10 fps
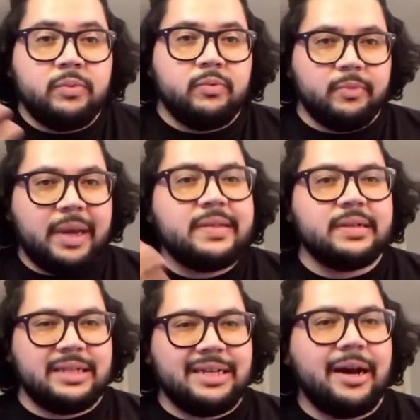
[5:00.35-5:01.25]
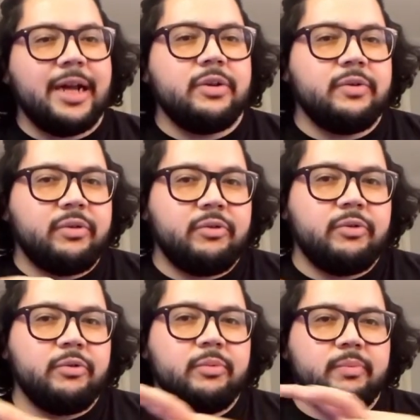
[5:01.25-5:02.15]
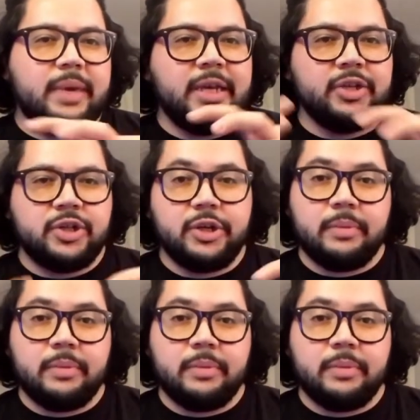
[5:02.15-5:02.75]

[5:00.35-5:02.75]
will basically guide you through making sure your